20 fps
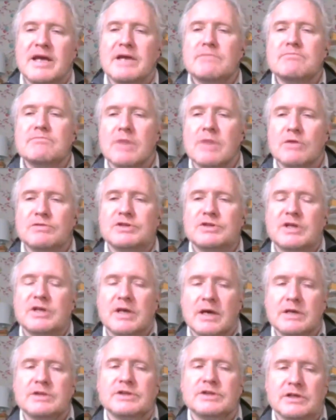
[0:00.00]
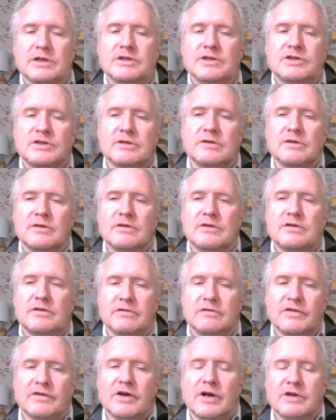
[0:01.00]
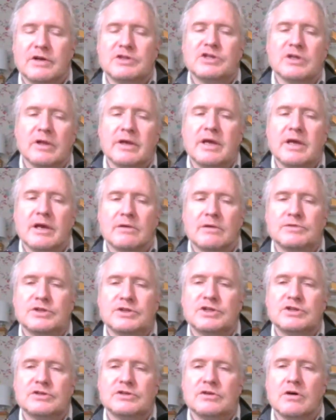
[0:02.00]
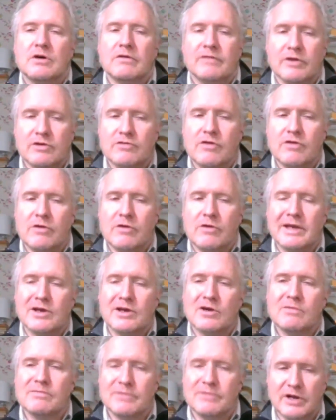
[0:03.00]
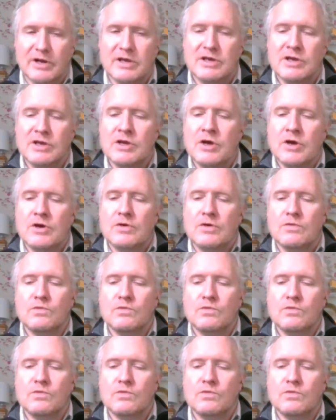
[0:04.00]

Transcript: In most cases, the financial accounts of a growing company